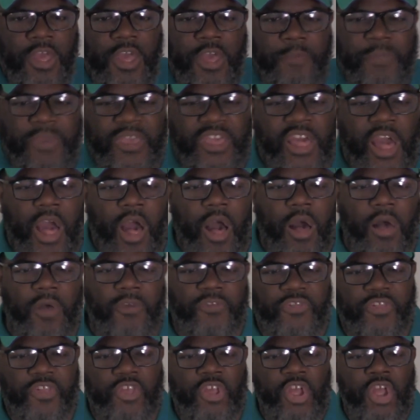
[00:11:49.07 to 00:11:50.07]

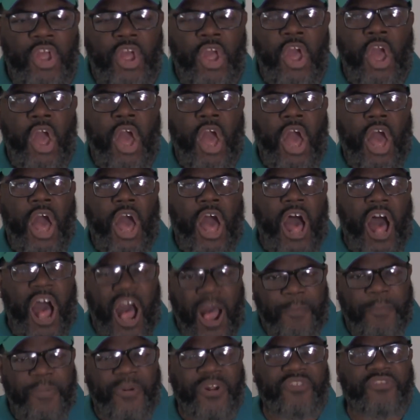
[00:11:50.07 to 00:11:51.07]
Because
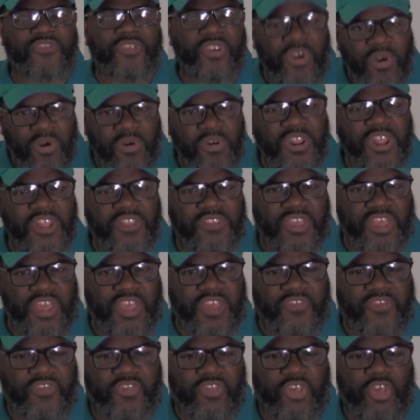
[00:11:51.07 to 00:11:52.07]

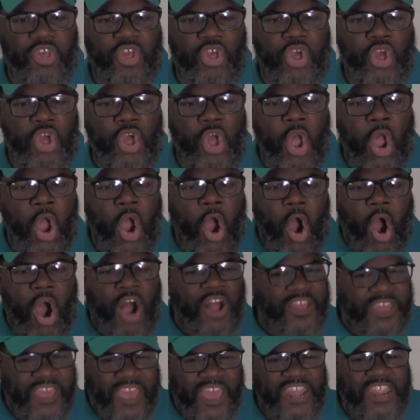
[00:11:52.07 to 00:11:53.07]
opportunities
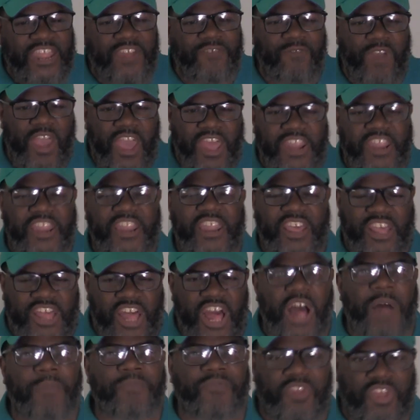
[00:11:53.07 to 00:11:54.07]
are getting ready to
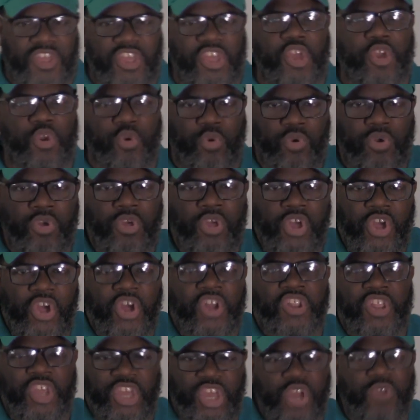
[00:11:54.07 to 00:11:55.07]
come to you.
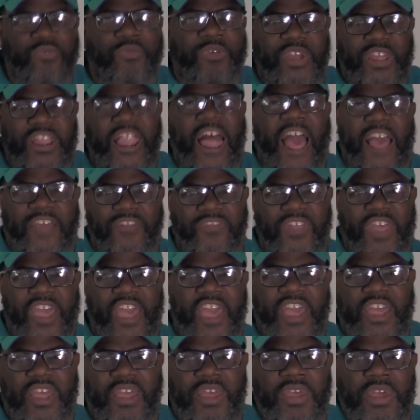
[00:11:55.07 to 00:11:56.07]
Do you realize
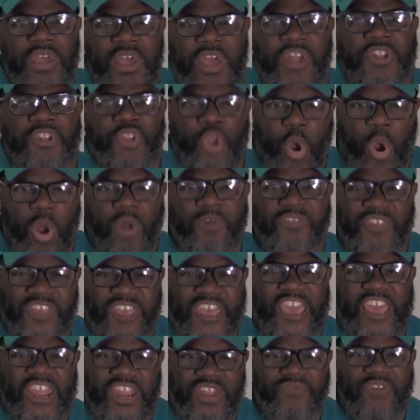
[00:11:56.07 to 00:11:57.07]
that? Doors are
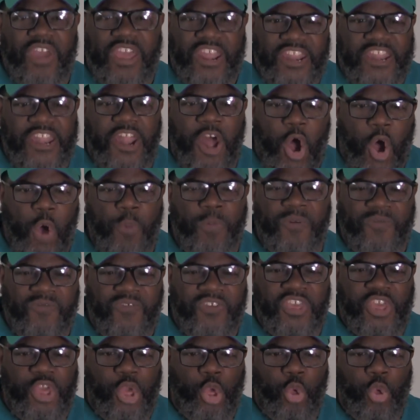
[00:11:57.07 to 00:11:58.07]
getting ready to open
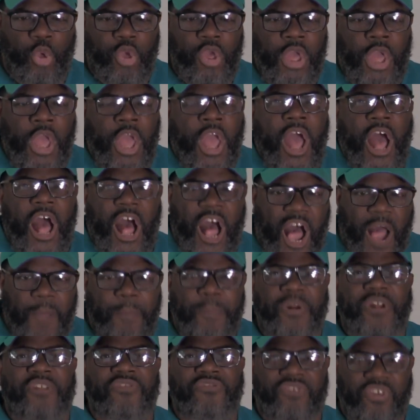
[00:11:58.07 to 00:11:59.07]
for you.
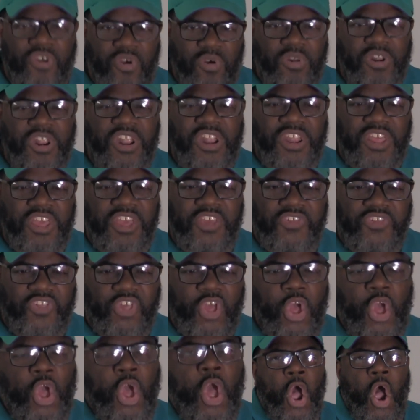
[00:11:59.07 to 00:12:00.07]

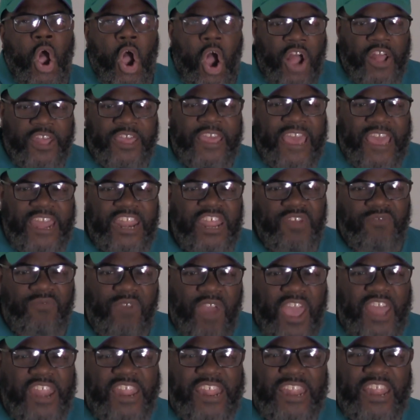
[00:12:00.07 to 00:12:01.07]
Opportunities are getting
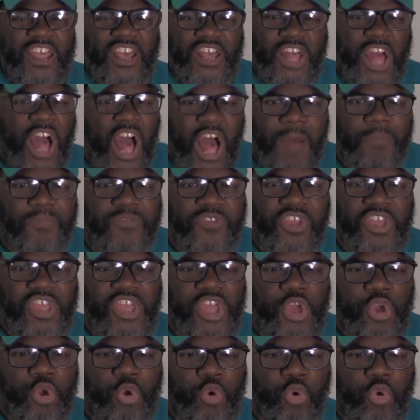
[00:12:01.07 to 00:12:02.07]
ready to come to
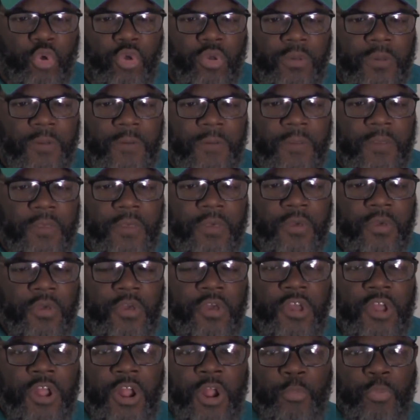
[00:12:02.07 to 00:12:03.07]
you.
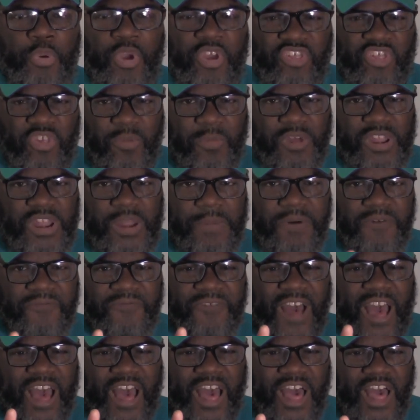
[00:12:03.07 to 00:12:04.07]
Principle number
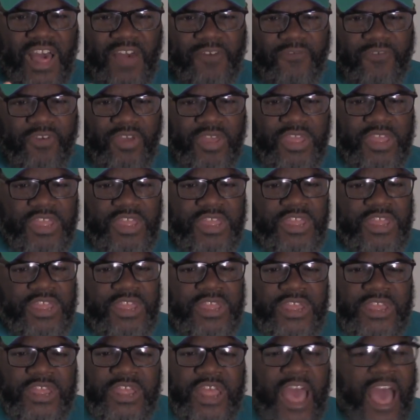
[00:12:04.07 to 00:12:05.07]
five.
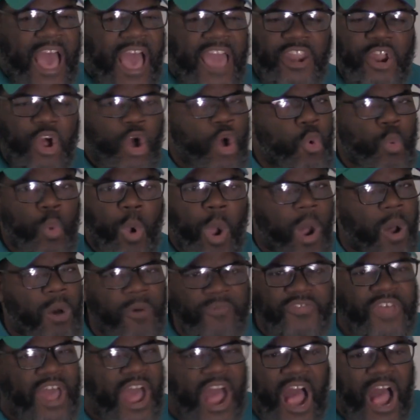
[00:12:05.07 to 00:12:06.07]
I don't
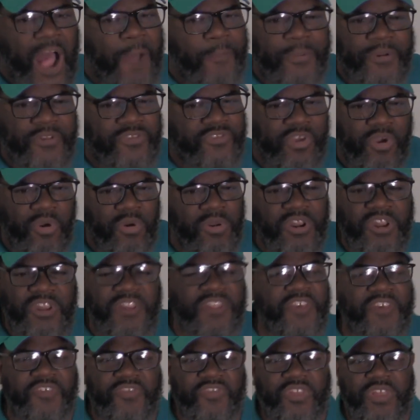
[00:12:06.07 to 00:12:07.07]
want the
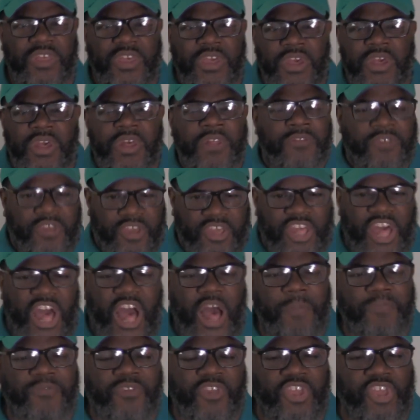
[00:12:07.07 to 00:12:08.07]
opportunities to
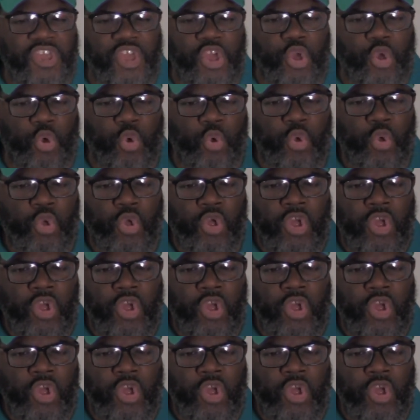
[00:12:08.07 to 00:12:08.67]
come to you